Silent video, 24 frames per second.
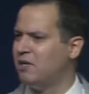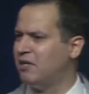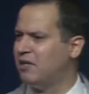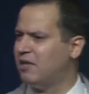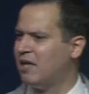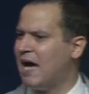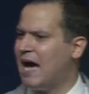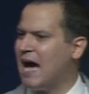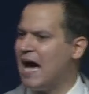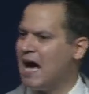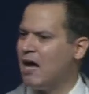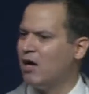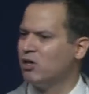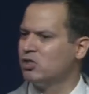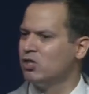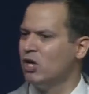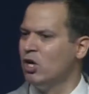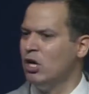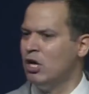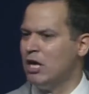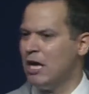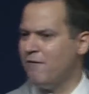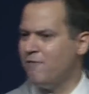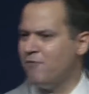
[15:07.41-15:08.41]
of the house.
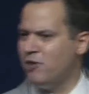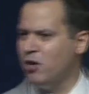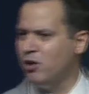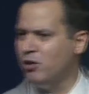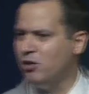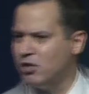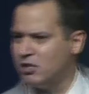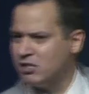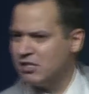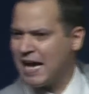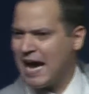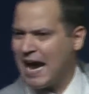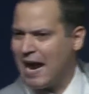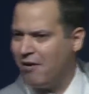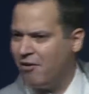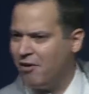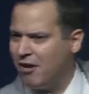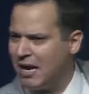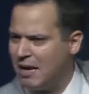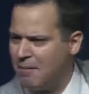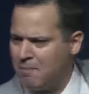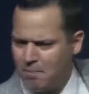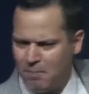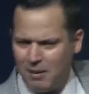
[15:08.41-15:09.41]
If you desire
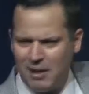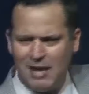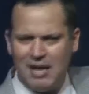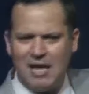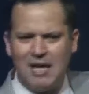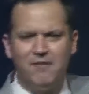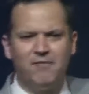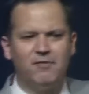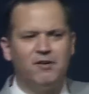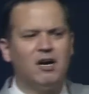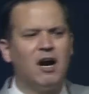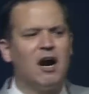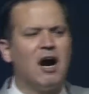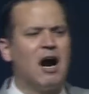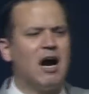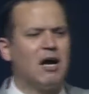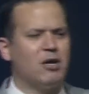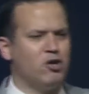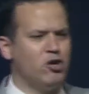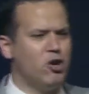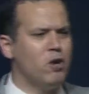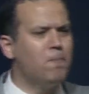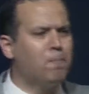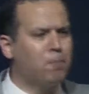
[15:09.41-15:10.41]
it, believe
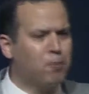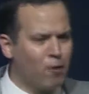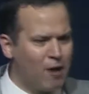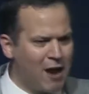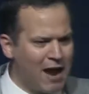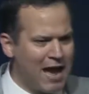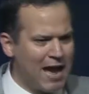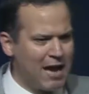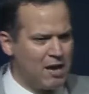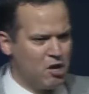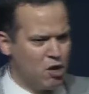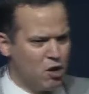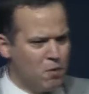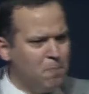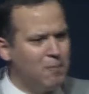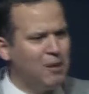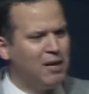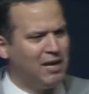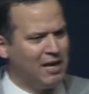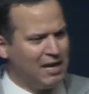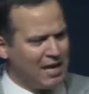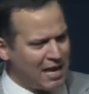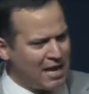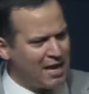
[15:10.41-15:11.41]
God. You pray, you
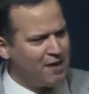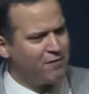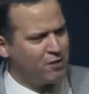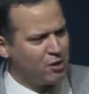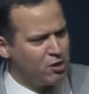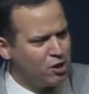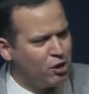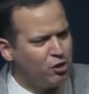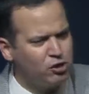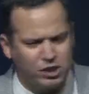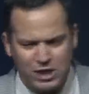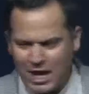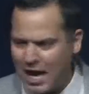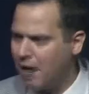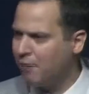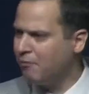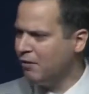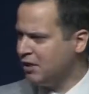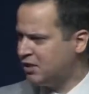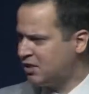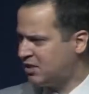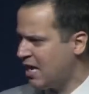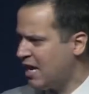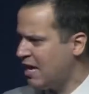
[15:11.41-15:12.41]
believe, and you shall
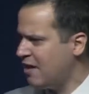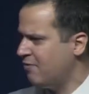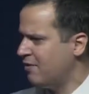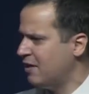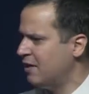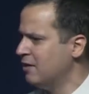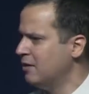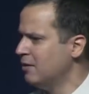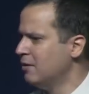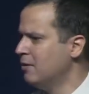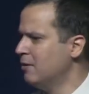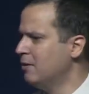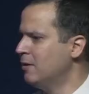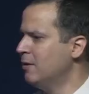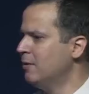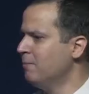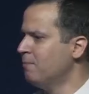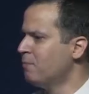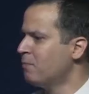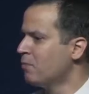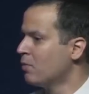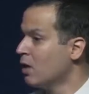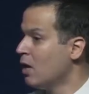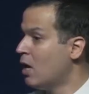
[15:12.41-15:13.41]
receive it.
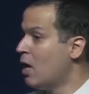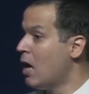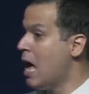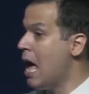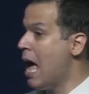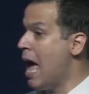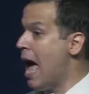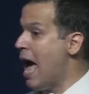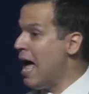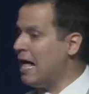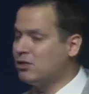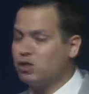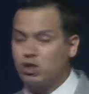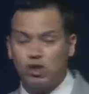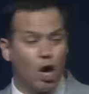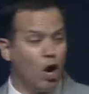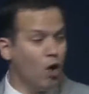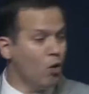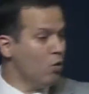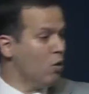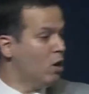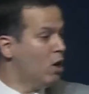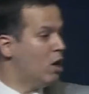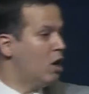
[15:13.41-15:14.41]
And
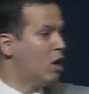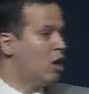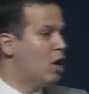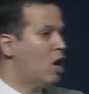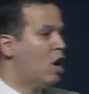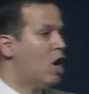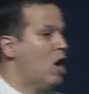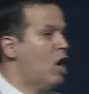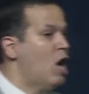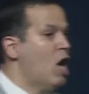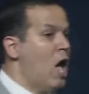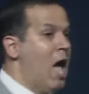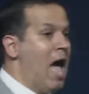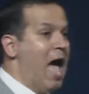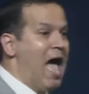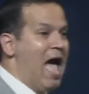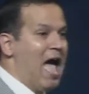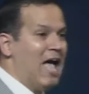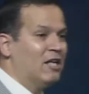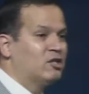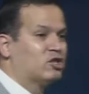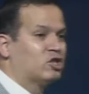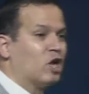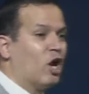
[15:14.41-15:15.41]
so,
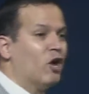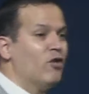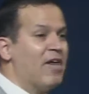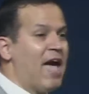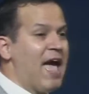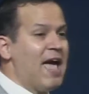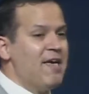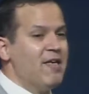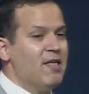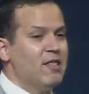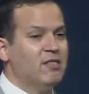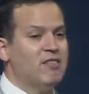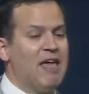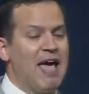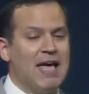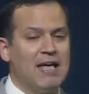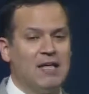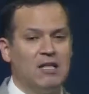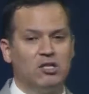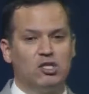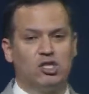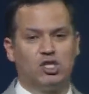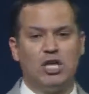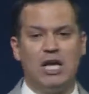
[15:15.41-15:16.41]
and so they, they,
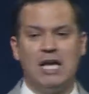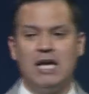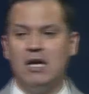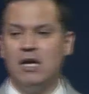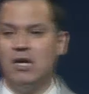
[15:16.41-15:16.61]
she,